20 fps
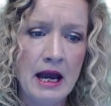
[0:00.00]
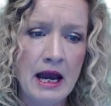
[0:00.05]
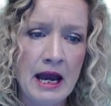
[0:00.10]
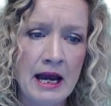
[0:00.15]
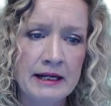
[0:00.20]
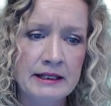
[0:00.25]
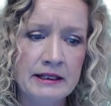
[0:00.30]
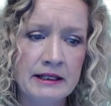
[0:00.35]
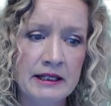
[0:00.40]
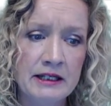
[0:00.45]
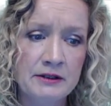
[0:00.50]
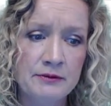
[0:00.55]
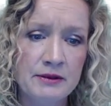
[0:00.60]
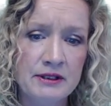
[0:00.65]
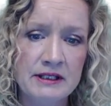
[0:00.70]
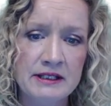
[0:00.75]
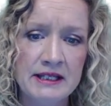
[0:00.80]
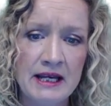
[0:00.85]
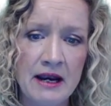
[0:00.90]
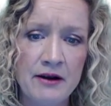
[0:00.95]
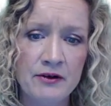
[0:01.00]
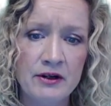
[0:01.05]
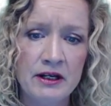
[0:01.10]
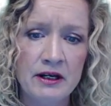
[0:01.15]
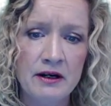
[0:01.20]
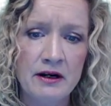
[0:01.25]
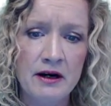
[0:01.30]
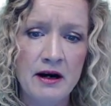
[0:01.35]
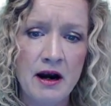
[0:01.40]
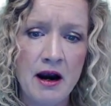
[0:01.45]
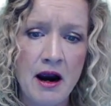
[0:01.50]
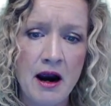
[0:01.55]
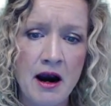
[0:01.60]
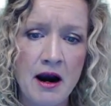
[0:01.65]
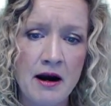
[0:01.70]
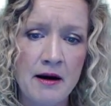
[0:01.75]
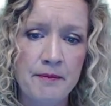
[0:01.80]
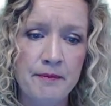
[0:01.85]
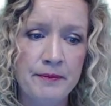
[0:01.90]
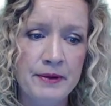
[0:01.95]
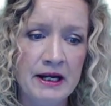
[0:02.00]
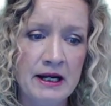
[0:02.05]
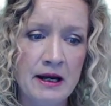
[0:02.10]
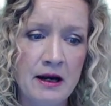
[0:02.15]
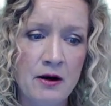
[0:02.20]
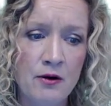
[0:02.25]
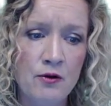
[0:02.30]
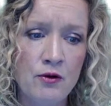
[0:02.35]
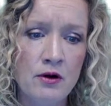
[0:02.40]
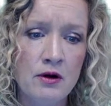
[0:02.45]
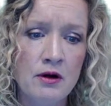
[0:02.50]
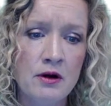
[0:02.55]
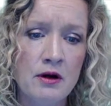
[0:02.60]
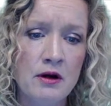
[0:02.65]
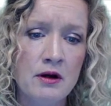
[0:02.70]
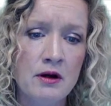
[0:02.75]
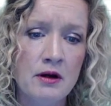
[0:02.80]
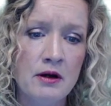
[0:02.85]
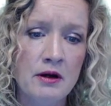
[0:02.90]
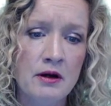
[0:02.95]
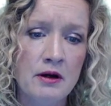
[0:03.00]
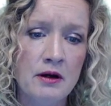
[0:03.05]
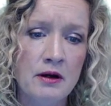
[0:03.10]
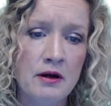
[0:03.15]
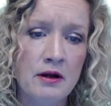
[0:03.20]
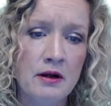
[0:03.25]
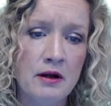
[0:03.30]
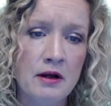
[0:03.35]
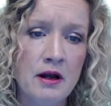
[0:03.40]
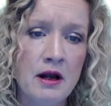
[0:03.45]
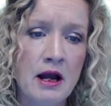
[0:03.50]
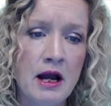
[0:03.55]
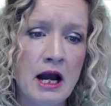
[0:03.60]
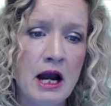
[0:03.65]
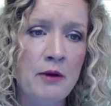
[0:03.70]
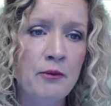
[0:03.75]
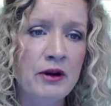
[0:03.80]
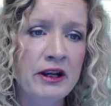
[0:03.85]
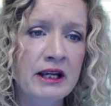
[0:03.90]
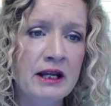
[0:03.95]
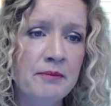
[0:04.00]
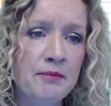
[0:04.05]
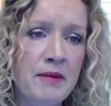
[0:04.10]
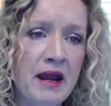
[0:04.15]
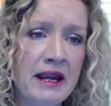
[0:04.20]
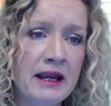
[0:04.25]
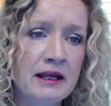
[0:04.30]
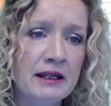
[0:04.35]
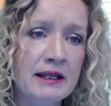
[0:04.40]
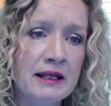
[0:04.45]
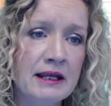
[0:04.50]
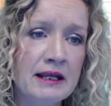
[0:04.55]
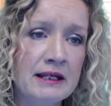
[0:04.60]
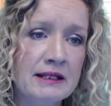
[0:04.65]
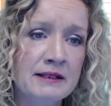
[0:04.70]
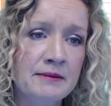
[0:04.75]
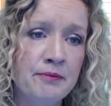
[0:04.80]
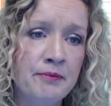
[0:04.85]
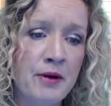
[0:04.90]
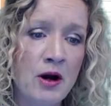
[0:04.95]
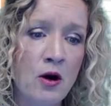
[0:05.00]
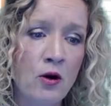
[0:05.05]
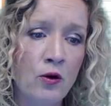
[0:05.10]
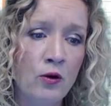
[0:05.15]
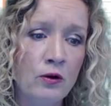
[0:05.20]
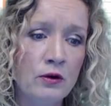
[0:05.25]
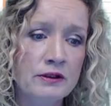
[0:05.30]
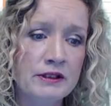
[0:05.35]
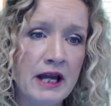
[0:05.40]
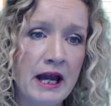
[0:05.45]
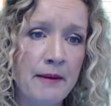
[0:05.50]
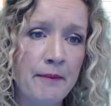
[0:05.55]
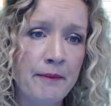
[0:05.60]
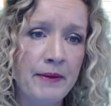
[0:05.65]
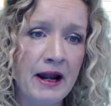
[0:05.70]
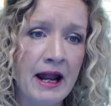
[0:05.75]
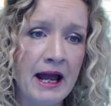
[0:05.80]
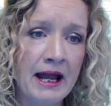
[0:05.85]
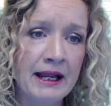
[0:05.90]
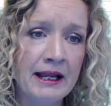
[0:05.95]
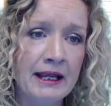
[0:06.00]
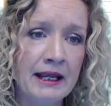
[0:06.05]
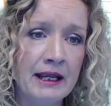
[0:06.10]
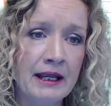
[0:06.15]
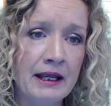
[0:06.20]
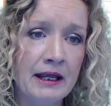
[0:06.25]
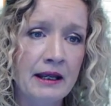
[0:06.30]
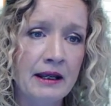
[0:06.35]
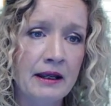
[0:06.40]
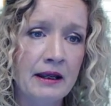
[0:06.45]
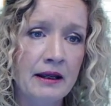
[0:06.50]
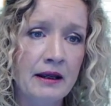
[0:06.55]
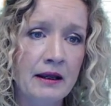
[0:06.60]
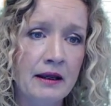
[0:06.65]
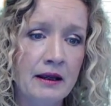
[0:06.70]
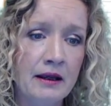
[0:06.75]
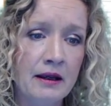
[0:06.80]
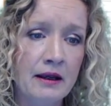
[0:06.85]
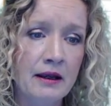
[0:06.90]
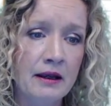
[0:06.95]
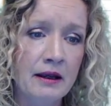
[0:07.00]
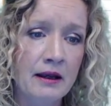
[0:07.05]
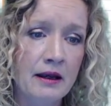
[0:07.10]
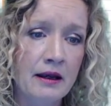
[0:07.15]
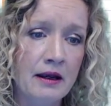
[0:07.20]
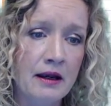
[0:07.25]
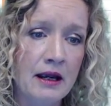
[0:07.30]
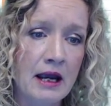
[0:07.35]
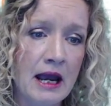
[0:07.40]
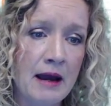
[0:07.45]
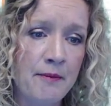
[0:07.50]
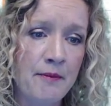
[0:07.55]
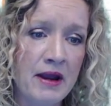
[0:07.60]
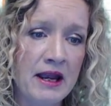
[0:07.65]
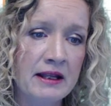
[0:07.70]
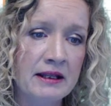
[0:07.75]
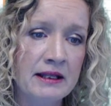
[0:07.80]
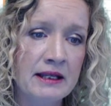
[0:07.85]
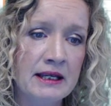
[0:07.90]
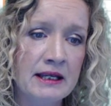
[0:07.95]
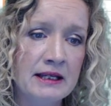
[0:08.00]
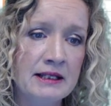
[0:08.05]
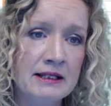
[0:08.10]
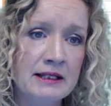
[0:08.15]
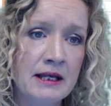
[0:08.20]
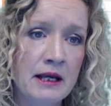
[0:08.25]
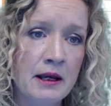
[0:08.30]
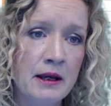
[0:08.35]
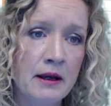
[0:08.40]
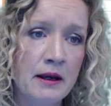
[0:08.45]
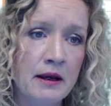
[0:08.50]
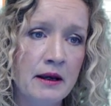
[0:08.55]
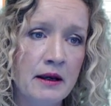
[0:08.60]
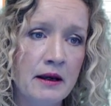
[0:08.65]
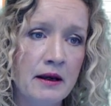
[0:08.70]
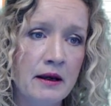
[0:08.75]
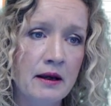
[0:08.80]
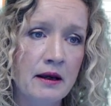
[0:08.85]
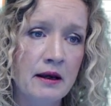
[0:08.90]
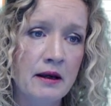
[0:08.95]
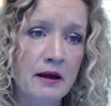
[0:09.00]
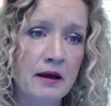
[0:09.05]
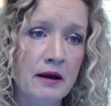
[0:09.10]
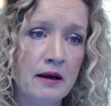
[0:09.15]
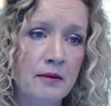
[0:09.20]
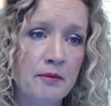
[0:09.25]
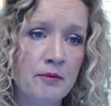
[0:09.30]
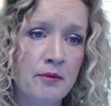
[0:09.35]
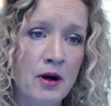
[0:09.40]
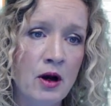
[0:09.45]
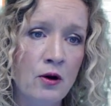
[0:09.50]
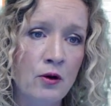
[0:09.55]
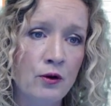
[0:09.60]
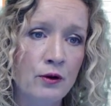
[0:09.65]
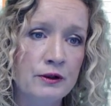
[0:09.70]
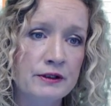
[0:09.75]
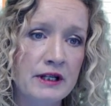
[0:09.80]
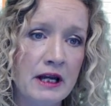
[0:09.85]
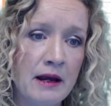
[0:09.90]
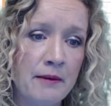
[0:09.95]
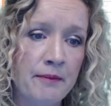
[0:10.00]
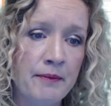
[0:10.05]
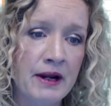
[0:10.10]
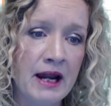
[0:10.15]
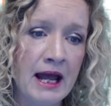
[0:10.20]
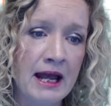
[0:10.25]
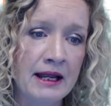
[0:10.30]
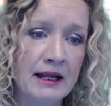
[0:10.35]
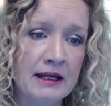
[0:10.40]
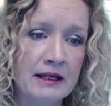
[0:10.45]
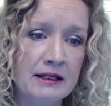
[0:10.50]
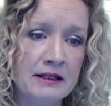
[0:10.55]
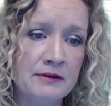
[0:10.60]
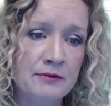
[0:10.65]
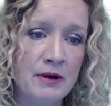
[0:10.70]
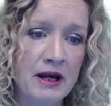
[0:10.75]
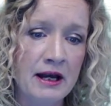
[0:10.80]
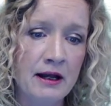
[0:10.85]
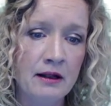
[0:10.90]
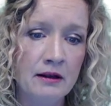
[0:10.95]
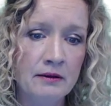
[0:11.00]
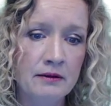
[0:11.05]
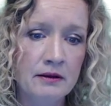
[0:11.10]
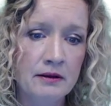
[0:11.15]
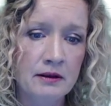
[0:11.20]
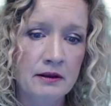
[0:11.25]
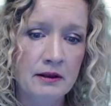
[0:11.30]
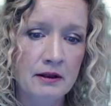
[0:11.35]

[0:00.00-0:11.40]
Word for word: and these ones down here are below and we can make these bold and black and make these bold and black as well